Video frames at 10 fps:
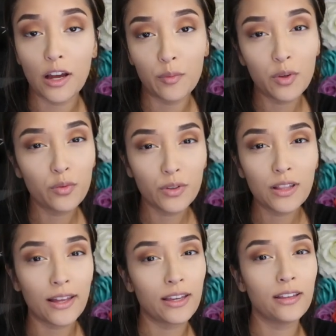I've been
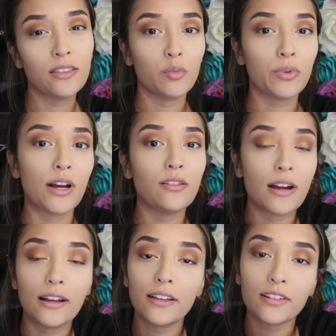really liking the brown
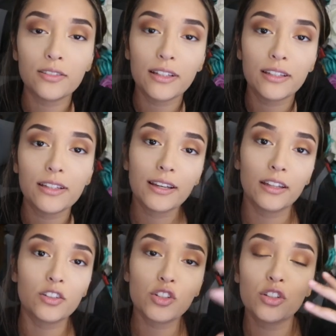eyeliner lately
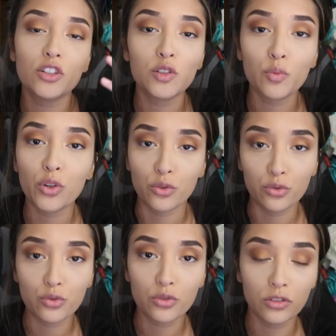because it just looks more
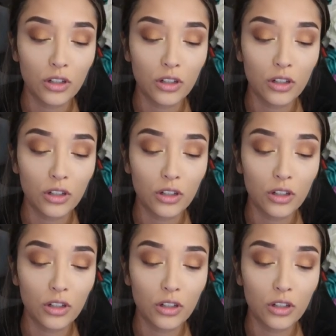neutral.